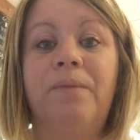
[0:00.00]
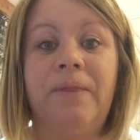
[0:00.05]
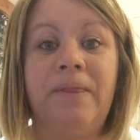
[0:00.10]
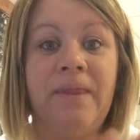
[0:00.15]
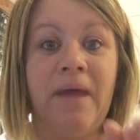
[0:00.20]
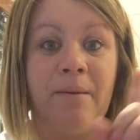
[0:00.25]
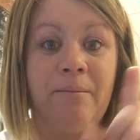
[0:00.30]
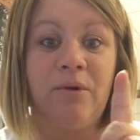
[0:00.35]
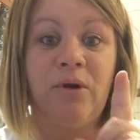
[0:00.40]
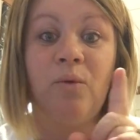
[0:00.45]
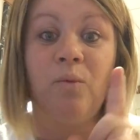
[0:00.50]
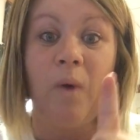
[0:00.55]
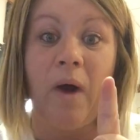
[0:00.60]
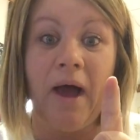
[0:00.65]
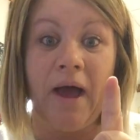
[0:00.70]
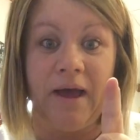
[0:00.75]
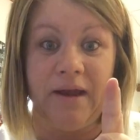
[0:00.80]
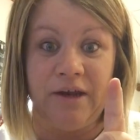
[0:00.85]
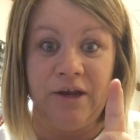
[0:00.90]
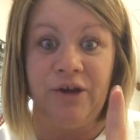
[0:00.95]
number
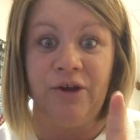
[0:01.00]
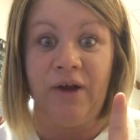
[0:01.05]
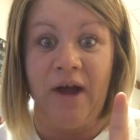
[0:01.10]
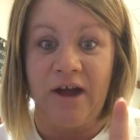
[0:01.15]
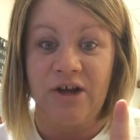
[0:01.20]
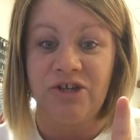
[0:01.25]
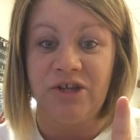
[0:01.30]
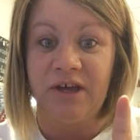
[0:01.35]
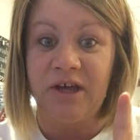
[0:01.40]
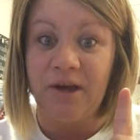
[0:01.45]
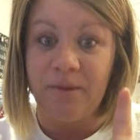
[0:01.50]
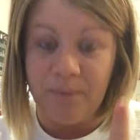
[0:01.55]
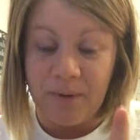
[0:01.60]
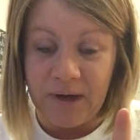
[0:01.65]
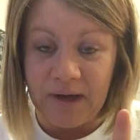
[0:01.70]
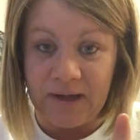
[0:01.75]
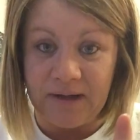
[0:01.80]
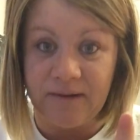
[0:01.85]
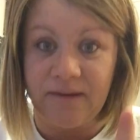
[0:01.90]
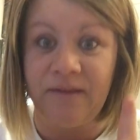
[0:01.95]
1, and you're actually going to
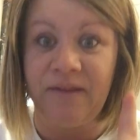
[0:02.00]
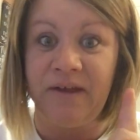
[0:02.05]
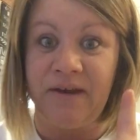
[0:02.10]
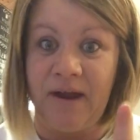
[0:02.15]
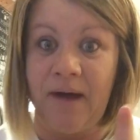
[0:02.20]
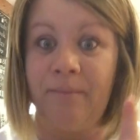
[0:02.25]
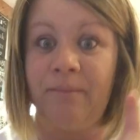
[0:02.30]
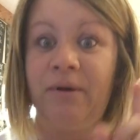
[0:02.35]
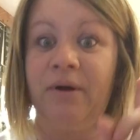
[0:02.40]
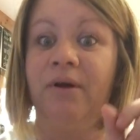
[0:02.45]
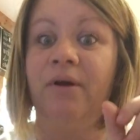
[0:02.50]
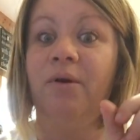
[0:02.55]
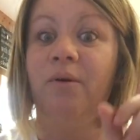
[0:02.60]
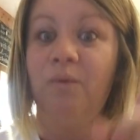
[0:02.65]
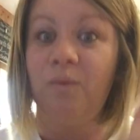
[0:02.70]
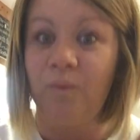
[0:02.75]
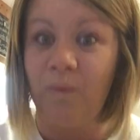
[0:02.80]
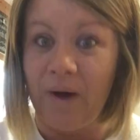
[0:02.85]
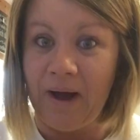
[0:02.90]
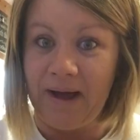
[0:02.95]
put the number
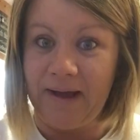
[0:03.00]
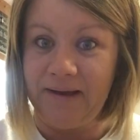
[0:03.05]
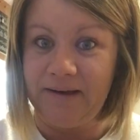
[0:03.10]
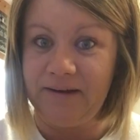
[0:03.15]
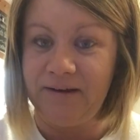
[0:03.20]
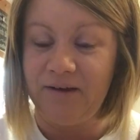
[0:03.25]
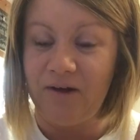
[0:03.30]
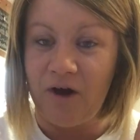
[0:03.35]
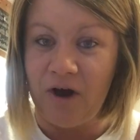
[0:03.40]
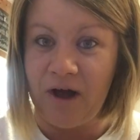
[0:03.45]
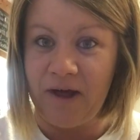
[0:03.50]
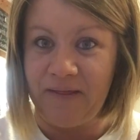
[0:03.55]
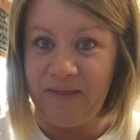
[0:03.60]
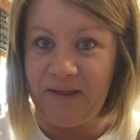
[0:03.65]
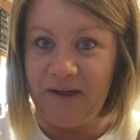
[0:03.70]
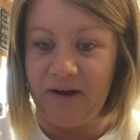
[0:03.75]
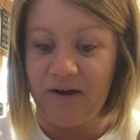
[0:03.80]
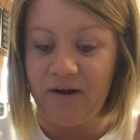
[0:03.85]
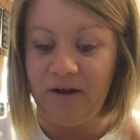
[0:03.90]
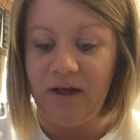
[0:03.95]
1 on
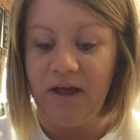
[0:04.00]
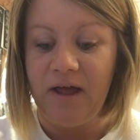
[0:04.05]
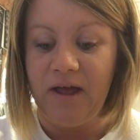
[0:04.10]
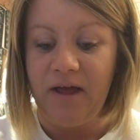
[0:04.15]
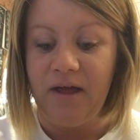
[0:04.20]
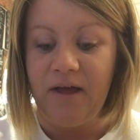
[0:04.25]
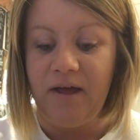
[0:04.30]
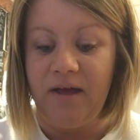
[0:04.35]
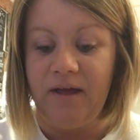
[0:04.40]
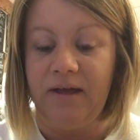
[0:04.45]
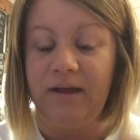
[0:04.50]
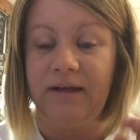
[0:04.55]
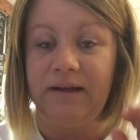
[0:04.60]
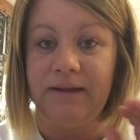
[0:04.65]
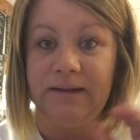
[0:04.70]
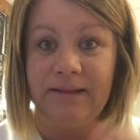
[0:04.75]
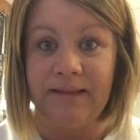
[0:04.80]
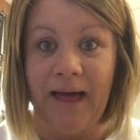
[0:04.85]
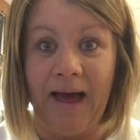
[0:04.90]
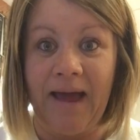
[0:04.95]
there.
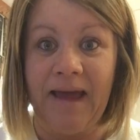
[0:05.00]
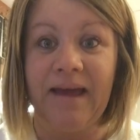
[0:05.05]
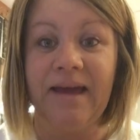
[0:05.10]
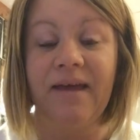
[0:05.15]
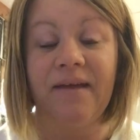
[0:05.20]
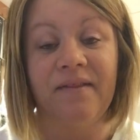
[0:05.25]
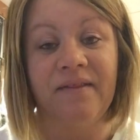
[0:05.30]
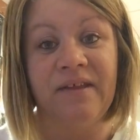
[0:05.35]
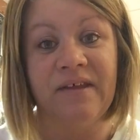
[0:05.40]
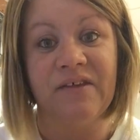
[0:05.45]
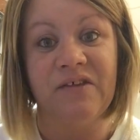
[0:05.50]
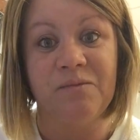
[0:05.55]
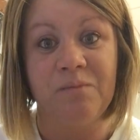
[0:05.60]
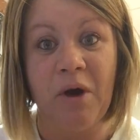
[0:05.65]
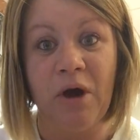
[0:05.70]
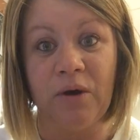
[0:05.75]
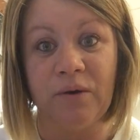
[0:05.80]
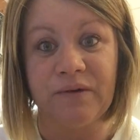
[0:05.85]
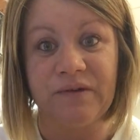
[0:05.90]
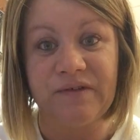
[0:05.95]
Like this
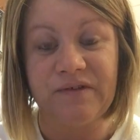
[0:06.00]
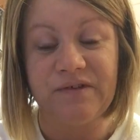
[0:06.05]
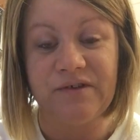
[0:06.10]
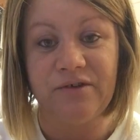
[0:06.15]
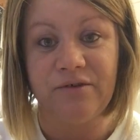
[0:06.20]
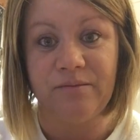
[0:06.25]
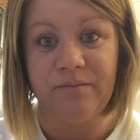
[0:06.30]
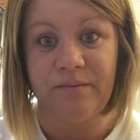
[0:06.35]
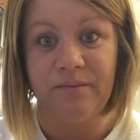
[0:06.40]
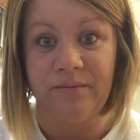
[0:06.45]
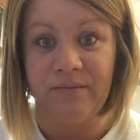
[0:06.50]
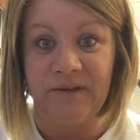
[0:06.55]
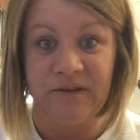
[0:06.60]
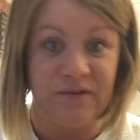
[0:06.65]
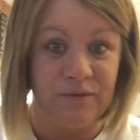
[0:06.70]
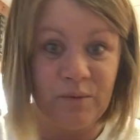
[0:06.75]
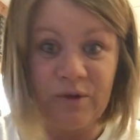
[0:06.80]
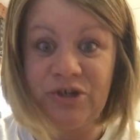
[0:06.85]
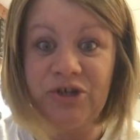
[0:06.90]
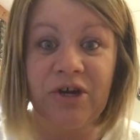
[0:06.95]
post. This
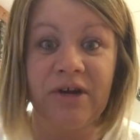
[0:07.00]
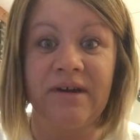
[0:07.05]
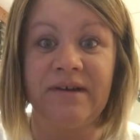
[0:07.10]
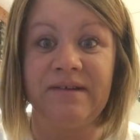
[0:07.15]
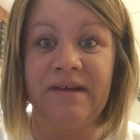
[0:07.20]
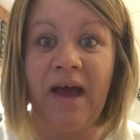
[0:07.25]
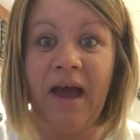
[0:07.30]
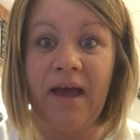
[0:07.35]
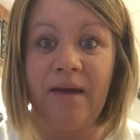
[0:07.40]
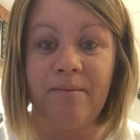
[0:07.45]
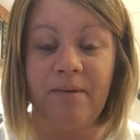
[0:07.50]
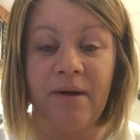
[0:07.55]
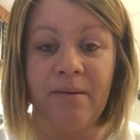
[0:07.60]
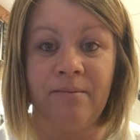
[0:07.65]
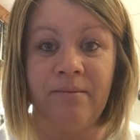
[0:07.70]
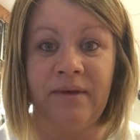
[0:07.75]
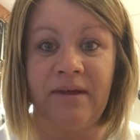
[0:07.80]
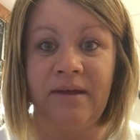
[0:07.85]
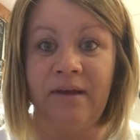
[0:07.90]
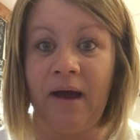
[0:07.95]
is what you're going to type.
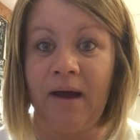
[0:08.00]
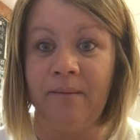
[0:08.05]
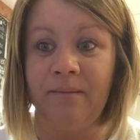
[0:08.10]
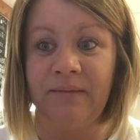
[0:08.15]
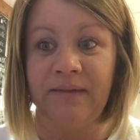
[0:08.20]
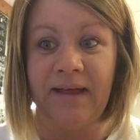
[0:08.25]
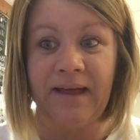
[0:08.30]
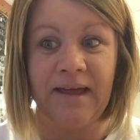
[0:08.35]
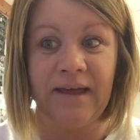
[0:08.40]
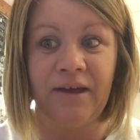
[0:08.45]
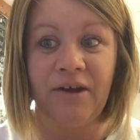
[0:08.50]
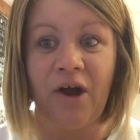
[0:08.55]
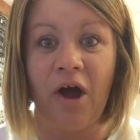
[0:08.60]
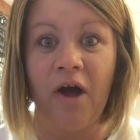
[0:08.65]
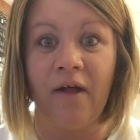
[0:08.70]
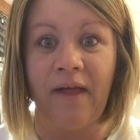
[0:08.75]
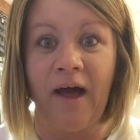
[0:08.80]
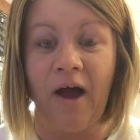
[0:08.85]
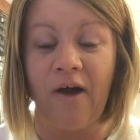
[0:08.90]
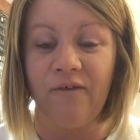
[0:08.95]
I'm laying it
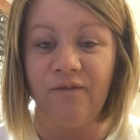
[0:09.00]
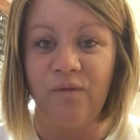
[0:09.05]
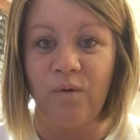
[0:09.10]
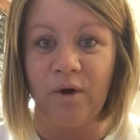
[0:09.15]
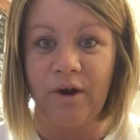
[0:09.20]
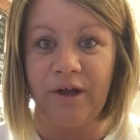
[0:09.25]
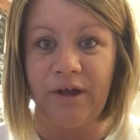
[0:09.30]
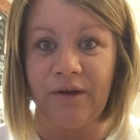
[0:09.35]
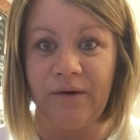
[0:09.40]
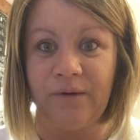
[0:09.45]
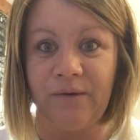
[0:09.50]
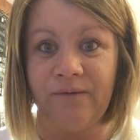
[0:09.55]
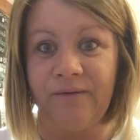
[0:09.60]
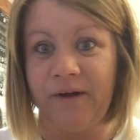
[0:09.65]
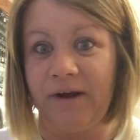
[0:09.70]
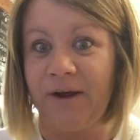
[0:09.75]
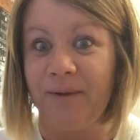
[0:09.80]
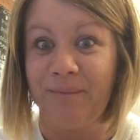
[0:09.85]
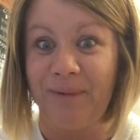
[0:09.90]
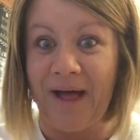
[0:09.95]
all out for you,
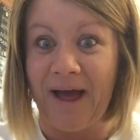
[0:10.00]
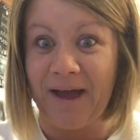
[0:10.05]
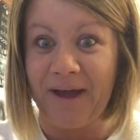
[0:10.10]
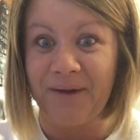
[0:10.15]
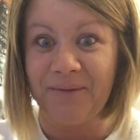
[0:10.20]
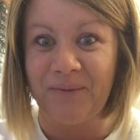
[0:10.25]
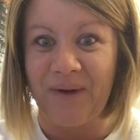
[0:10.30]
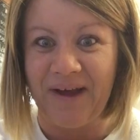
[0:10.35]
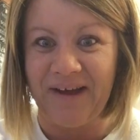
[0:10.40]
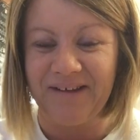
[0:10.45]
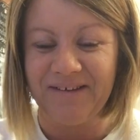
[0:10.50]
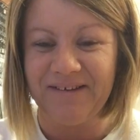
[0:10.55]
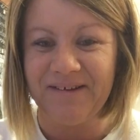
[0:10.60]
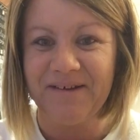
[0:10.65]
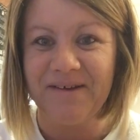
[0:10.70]
very black and white.